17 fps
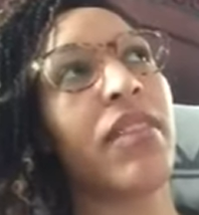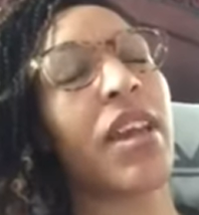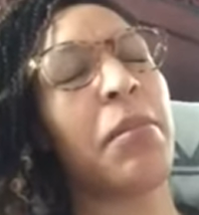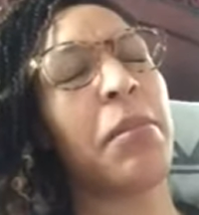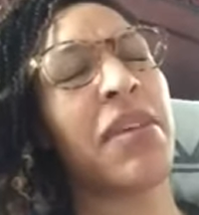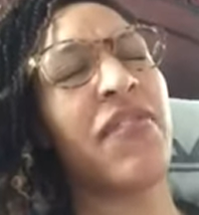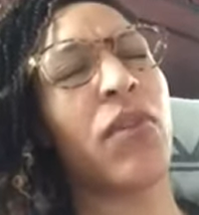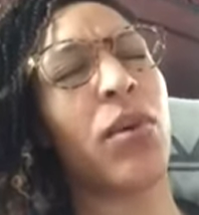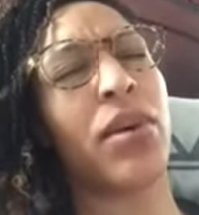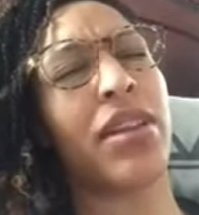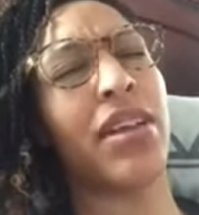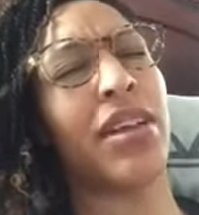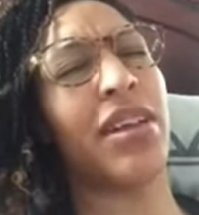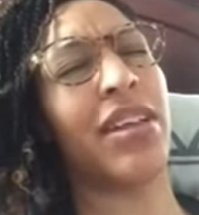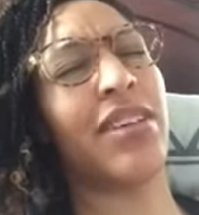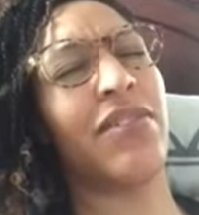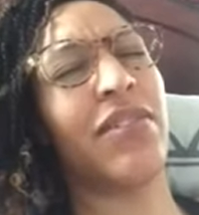Before
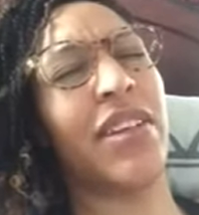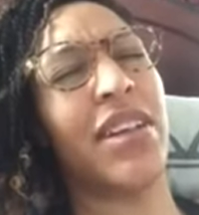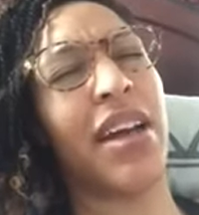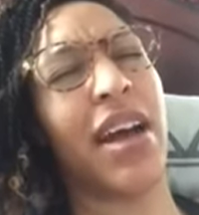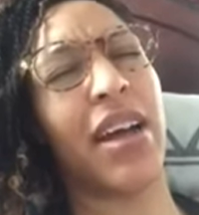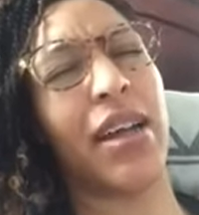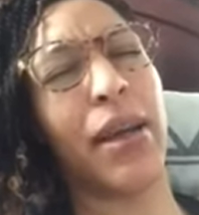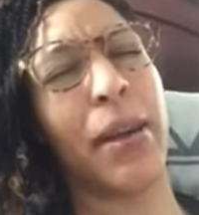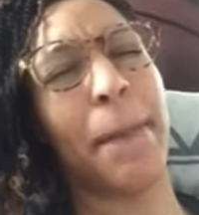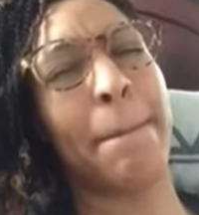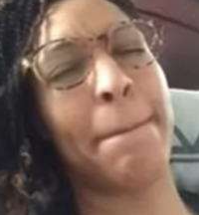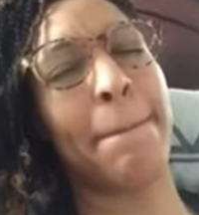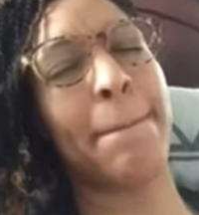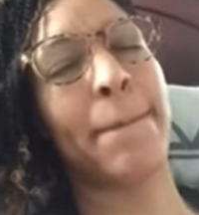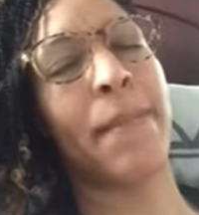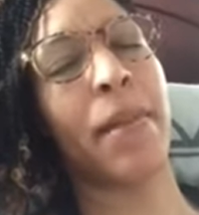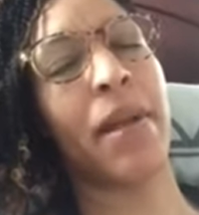the end of the night,
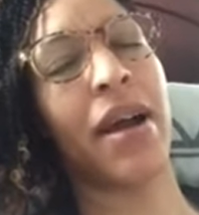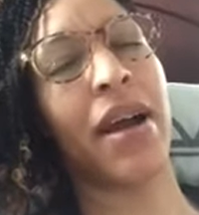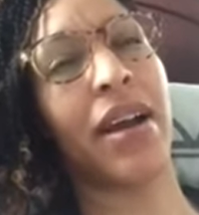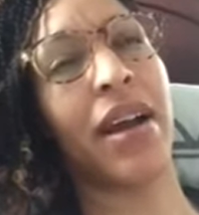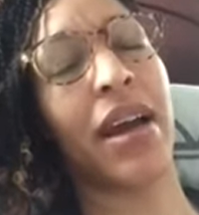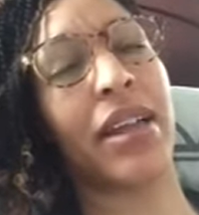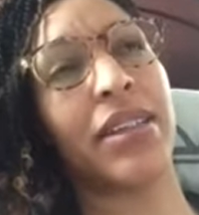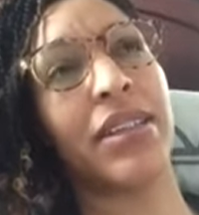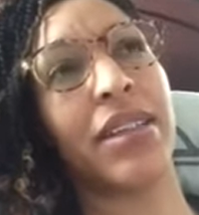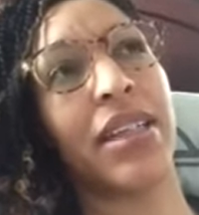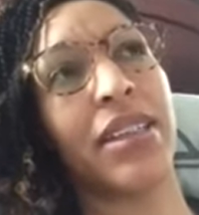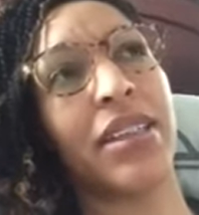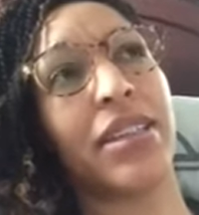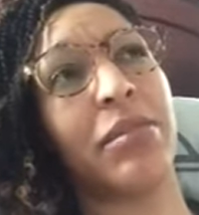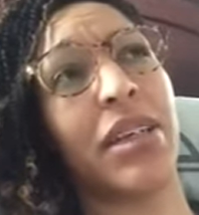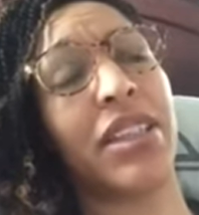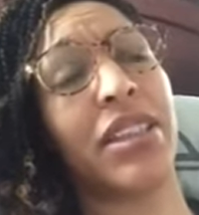I got a
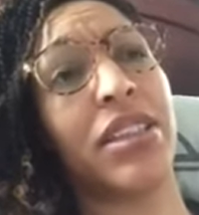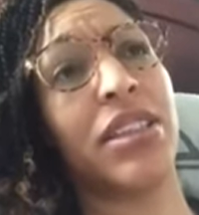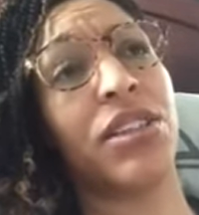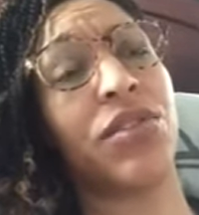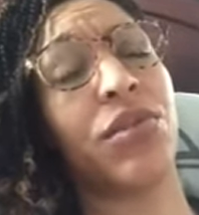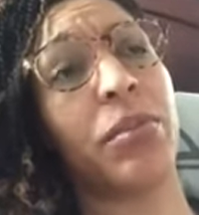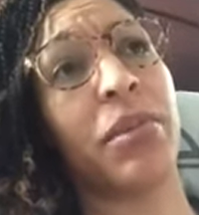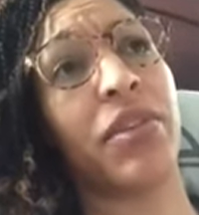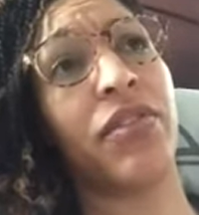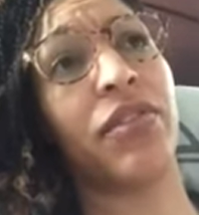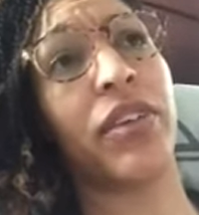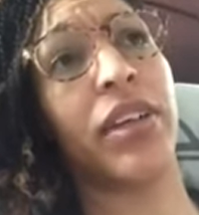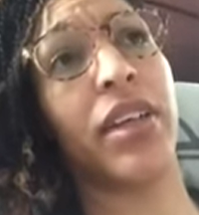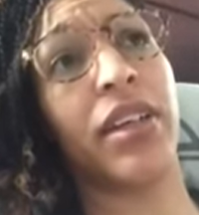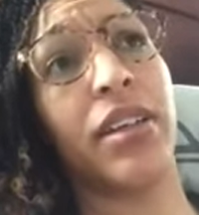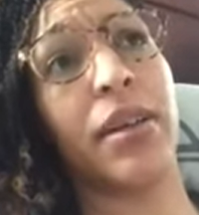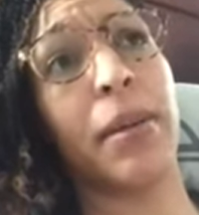text message from a
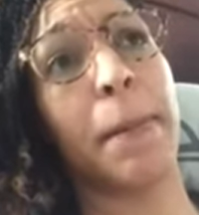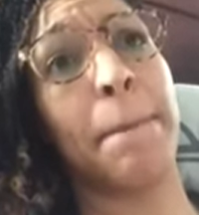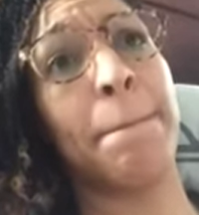friend.